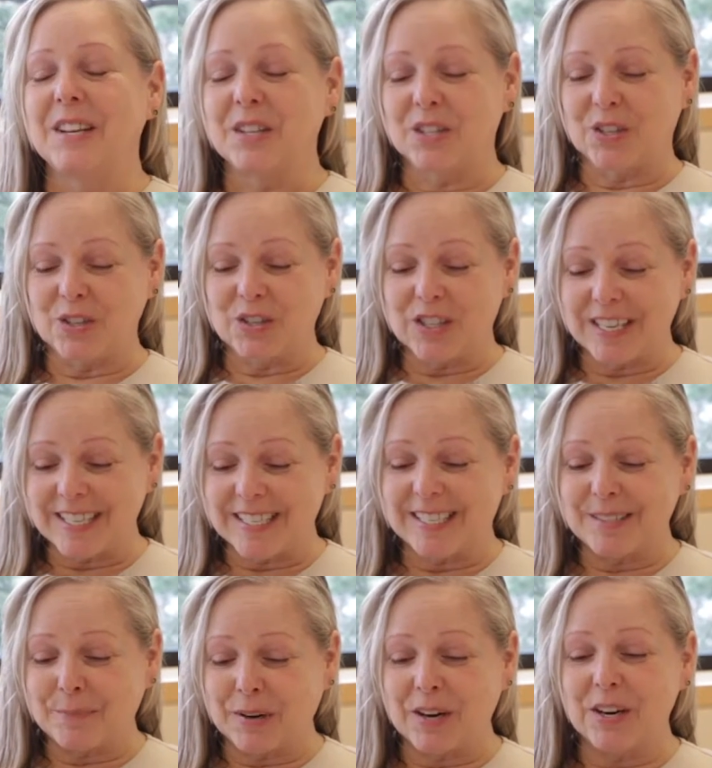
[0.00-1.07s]
So just
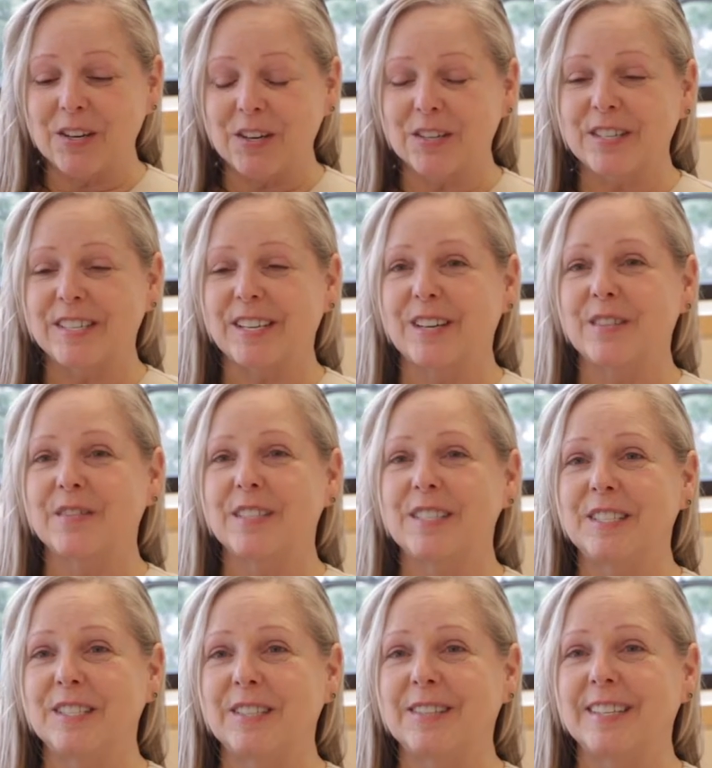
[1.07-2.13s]
to park yourself
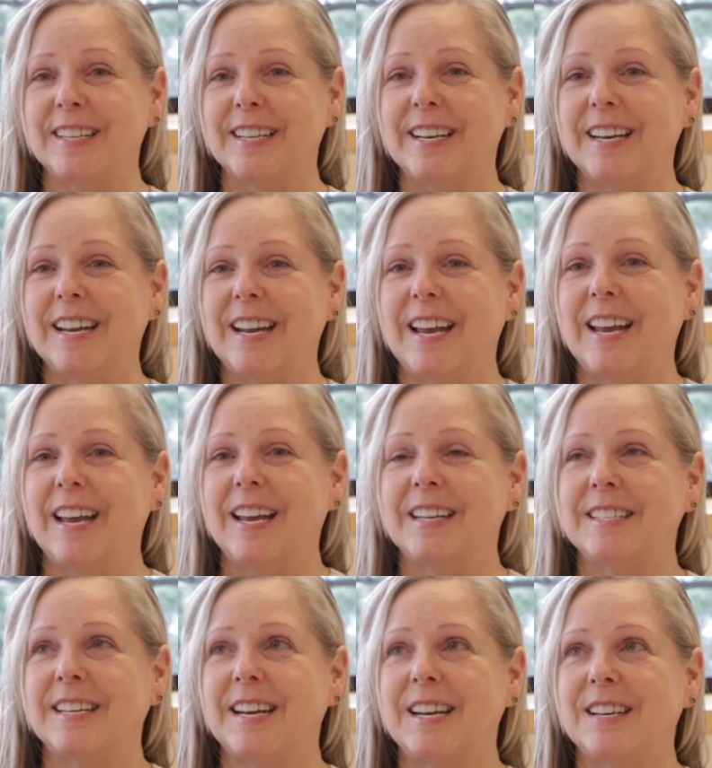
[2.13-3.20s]
and do it
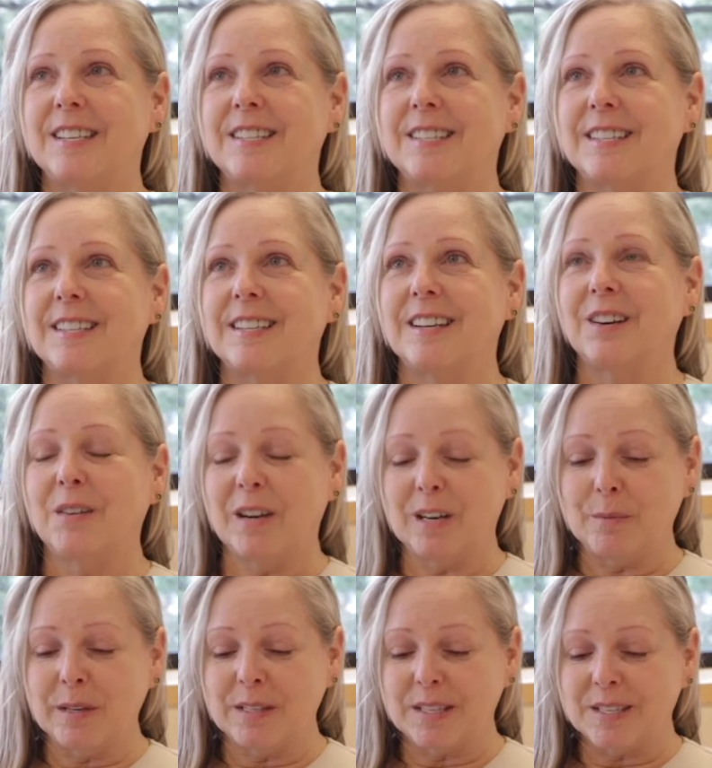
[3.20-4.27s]
takes
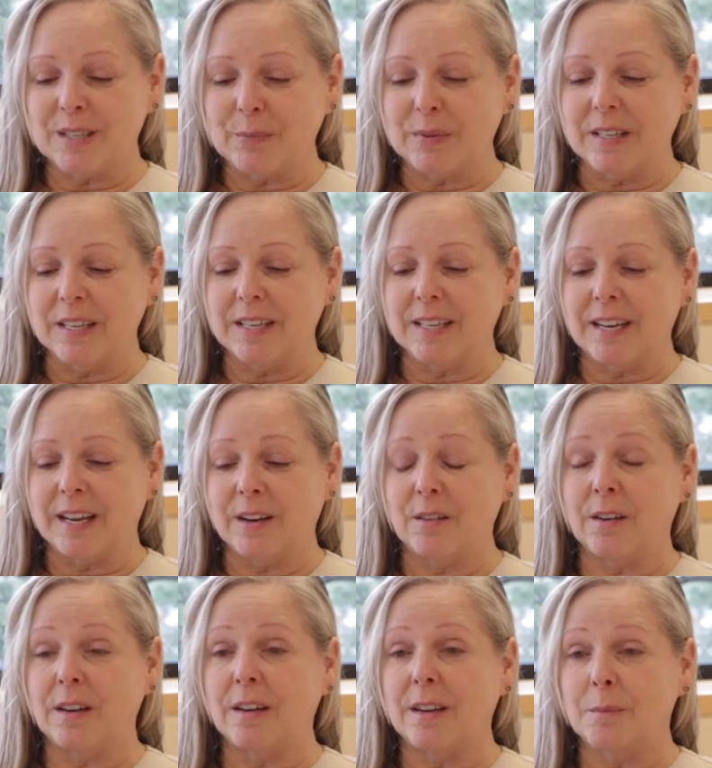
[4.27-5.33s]
incredible discipline.
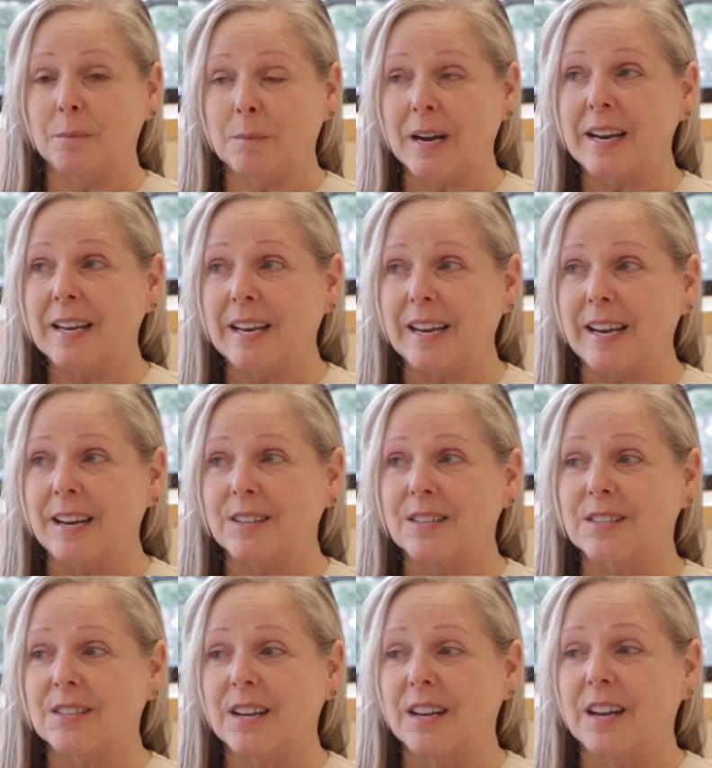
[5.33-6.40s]
And in my
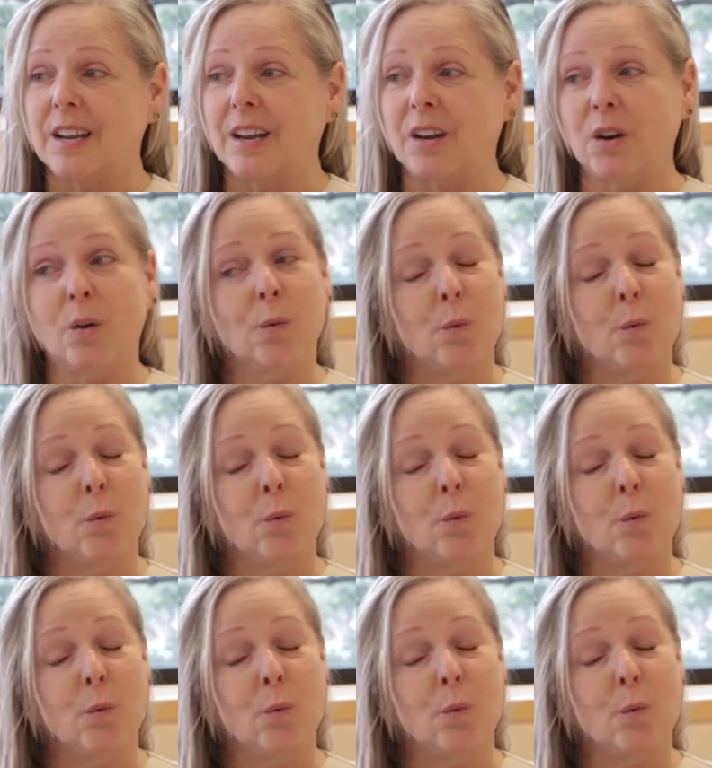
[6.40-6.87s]
case, it